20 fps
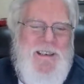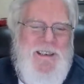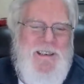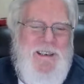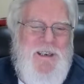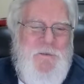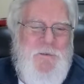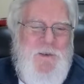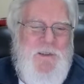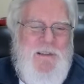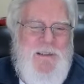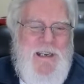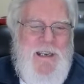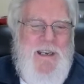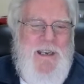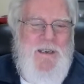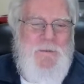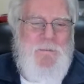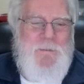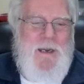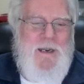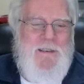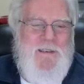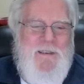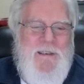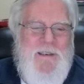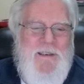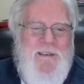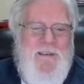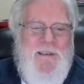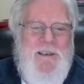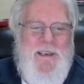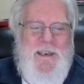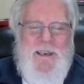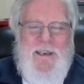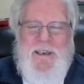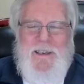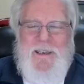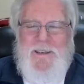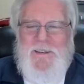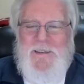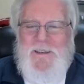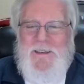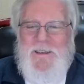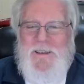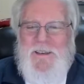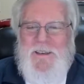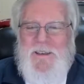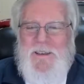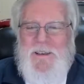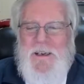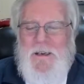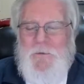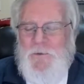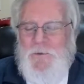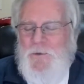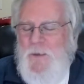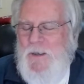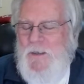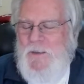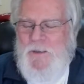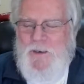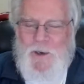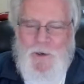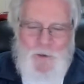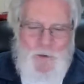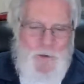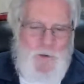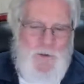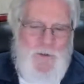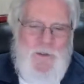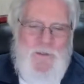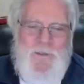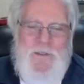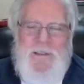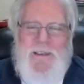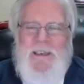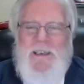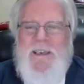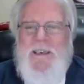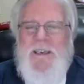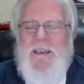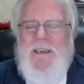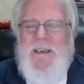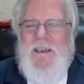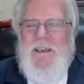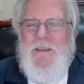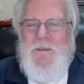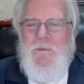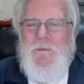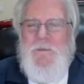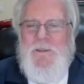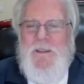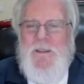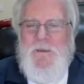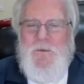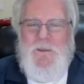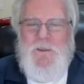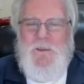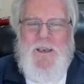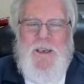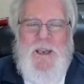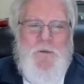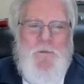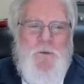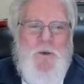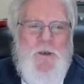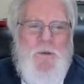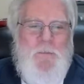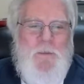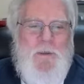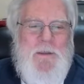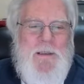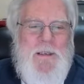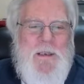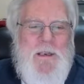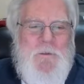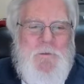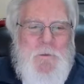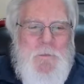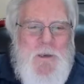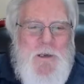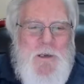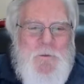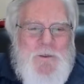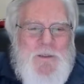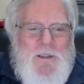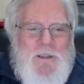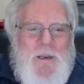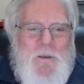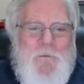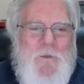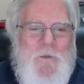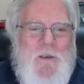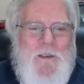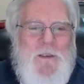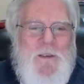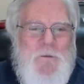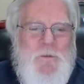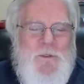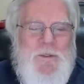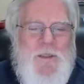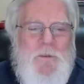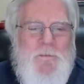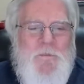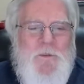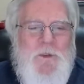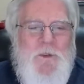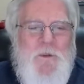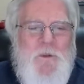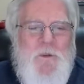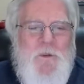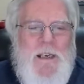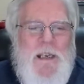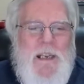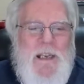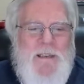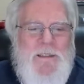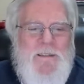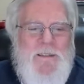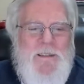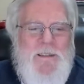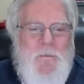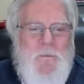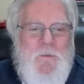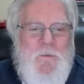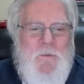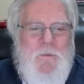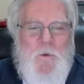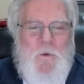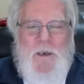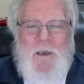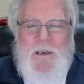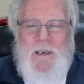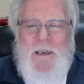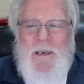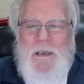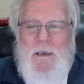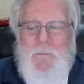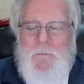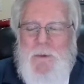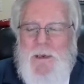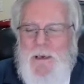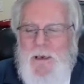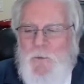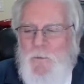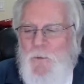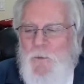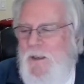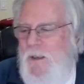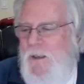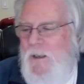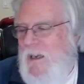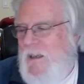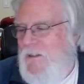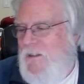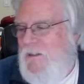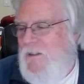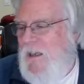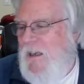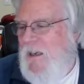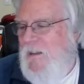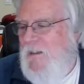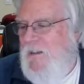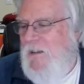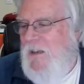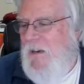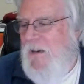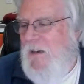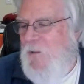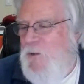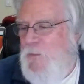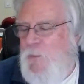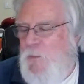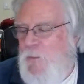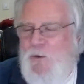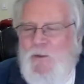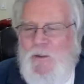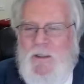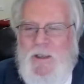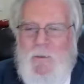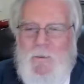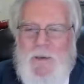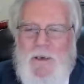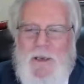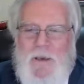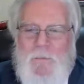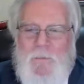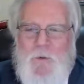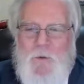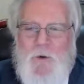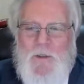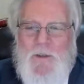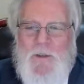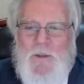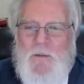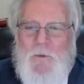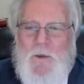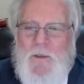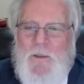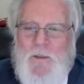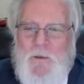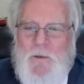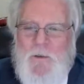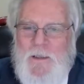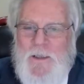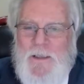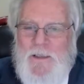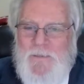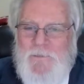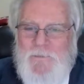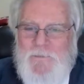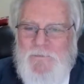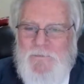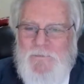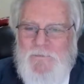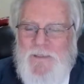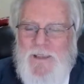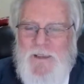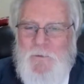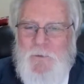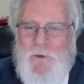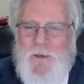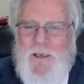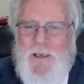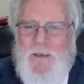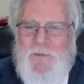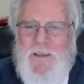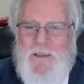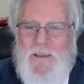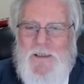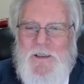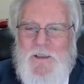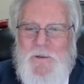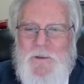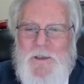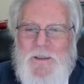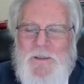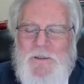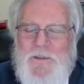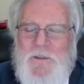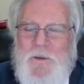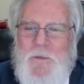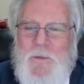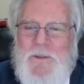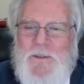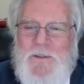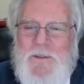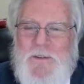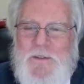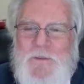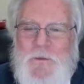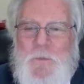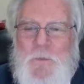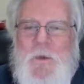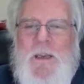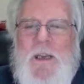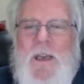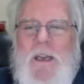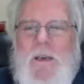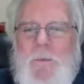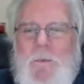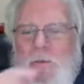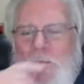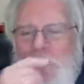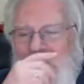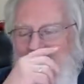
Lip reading: every day back then. And I was writing articles every day. And it was a lot of work, but for me, it was a lot of fun. It was something new that I hadn't done before. But I realized that the average person coming on board didn't want to do that. They didn't want to have anything to do that. So it wasn't duplicatable